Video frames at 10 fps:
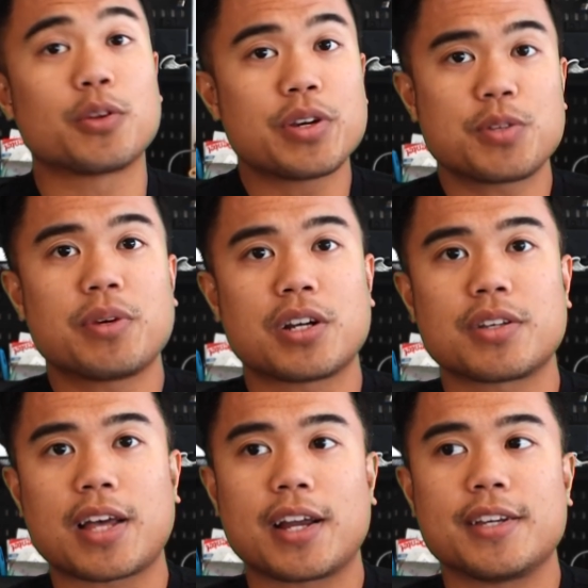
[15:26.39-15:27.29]
And the reason because
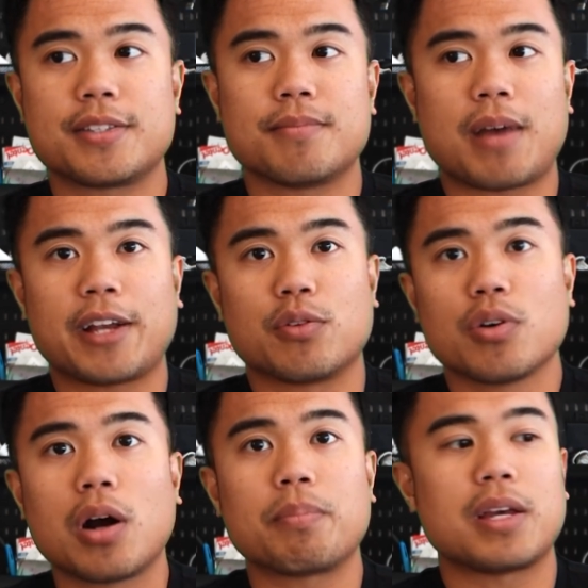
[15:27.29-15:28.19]
of that is I
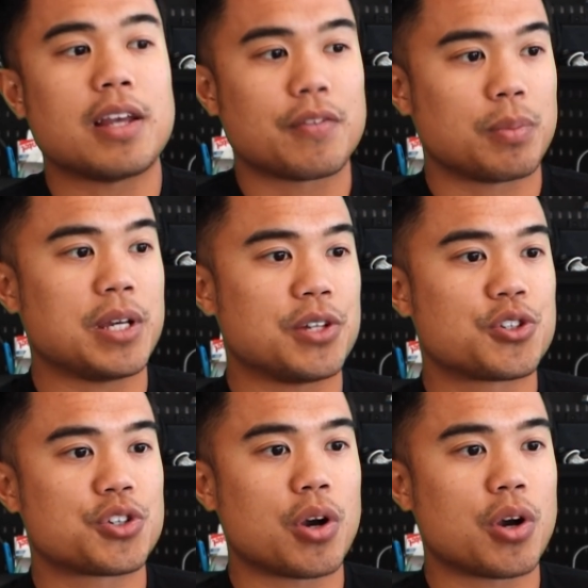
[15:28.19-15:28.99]
grew up in Ewa Beach,